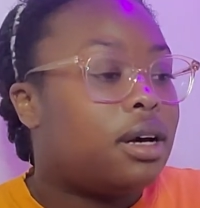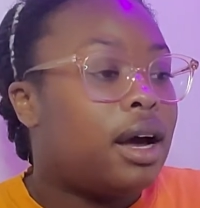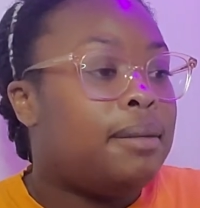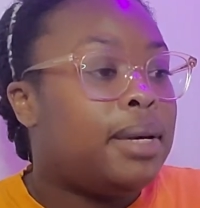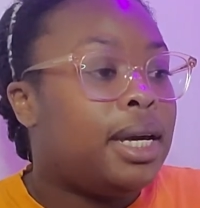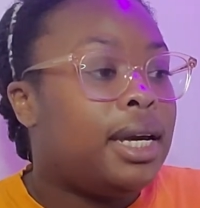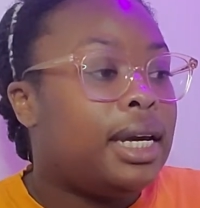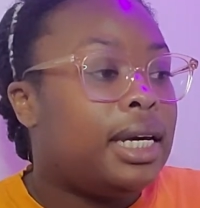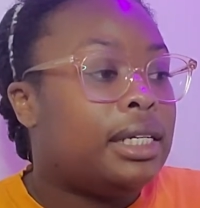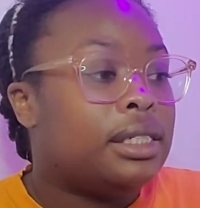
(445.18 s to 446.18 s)
I
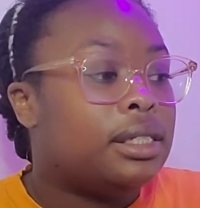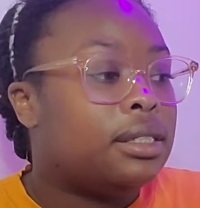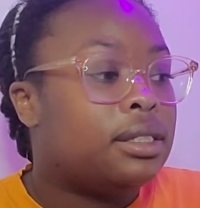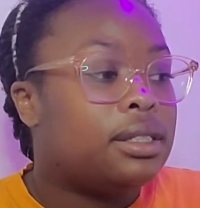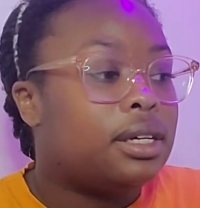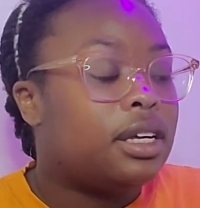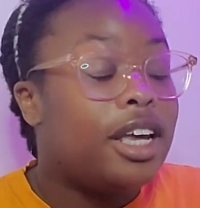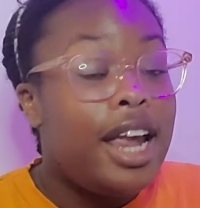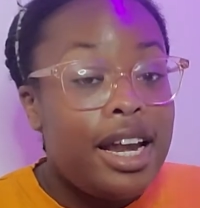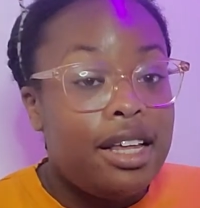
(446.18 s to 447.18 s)
mean,
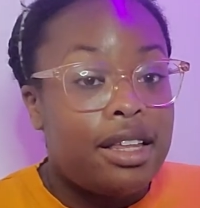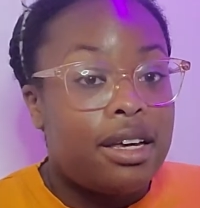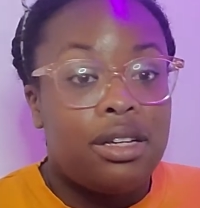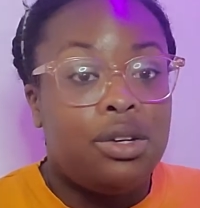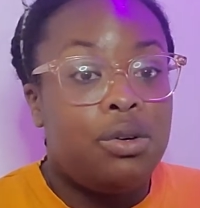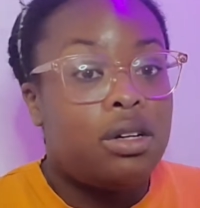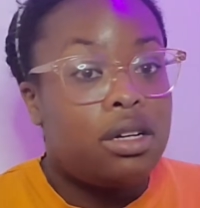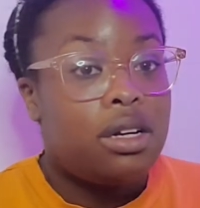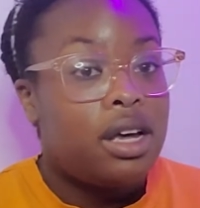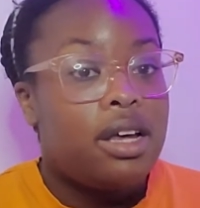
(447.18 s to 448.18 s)
anything.
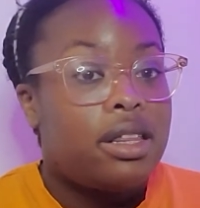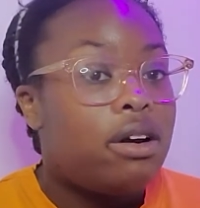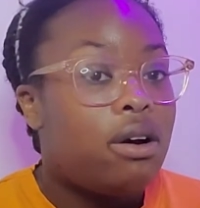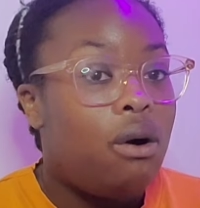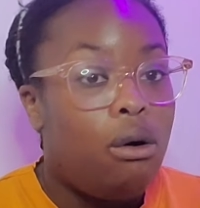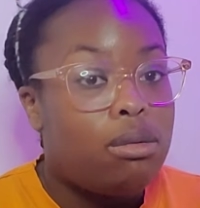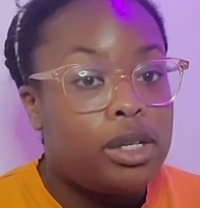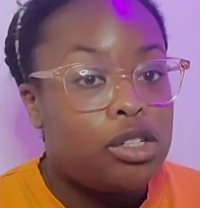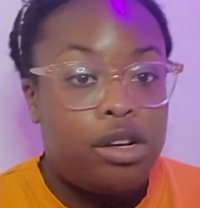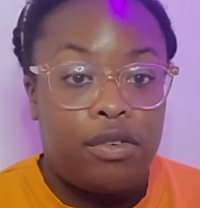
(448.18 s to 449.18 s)
There are a whole
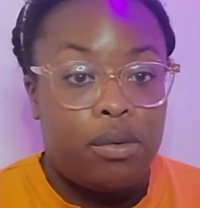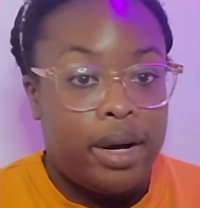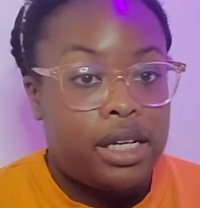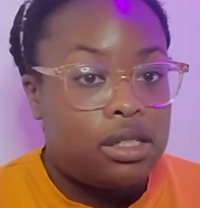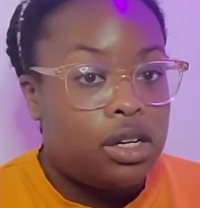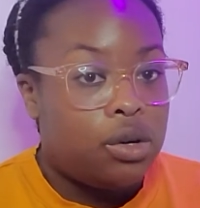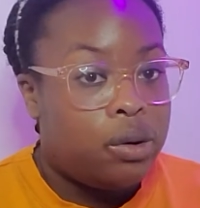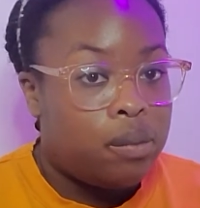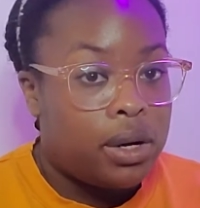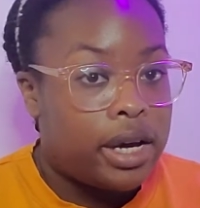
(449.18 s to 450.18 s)
bunch of different ways that you
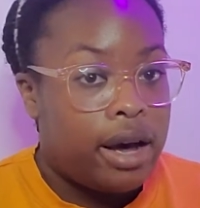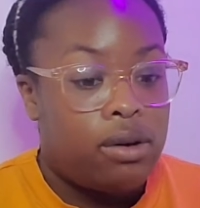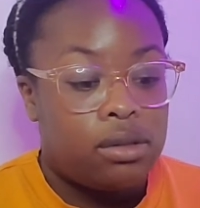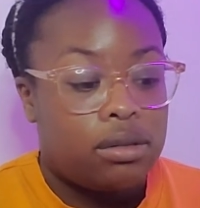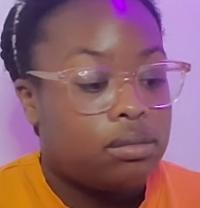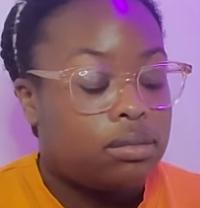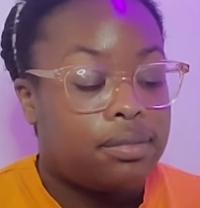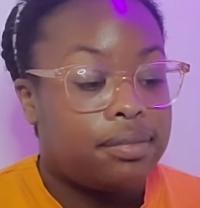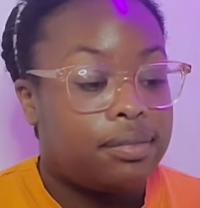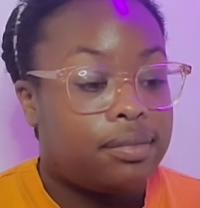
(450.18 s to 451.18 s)
can work out.
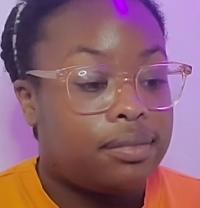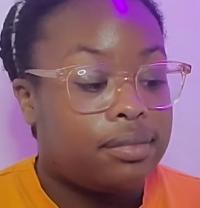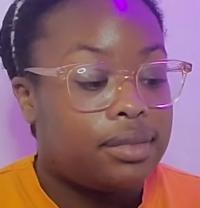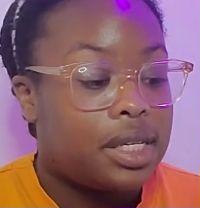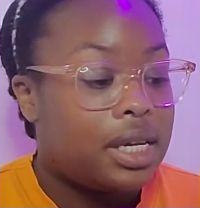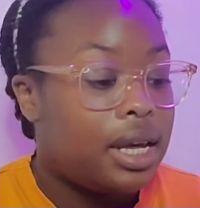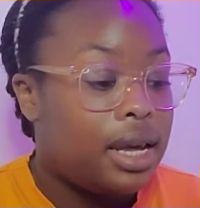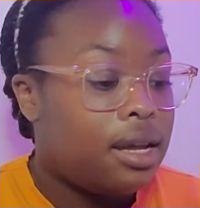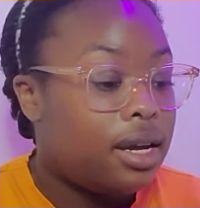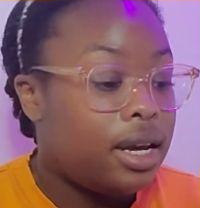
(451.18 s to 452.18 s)

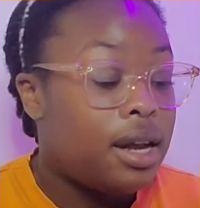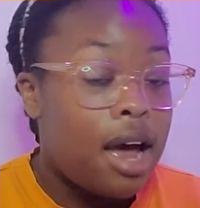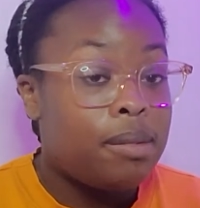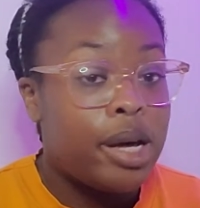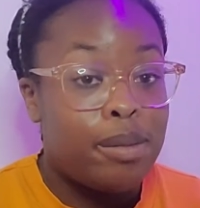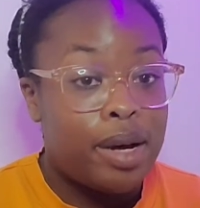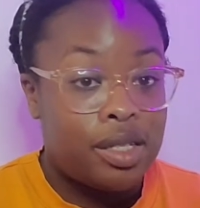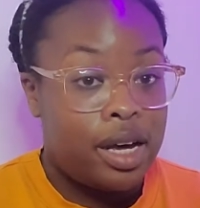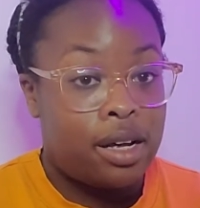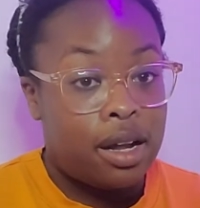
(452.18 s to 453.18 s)
And again, I'm not about
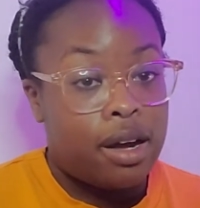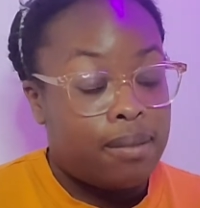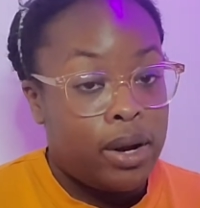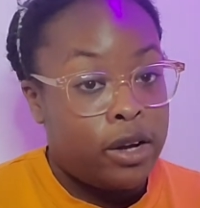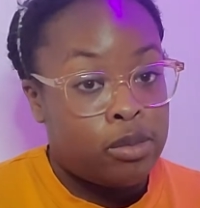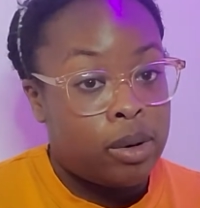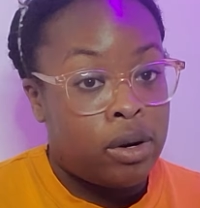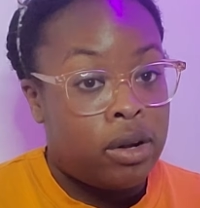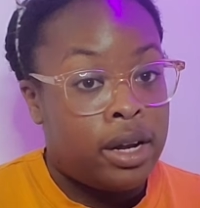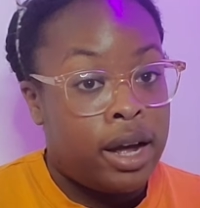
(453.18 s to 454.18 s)
to act like I'm an expert
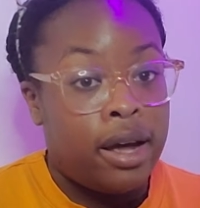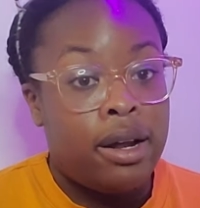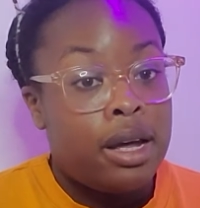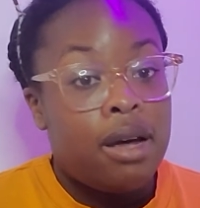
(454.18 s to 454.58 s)
on that.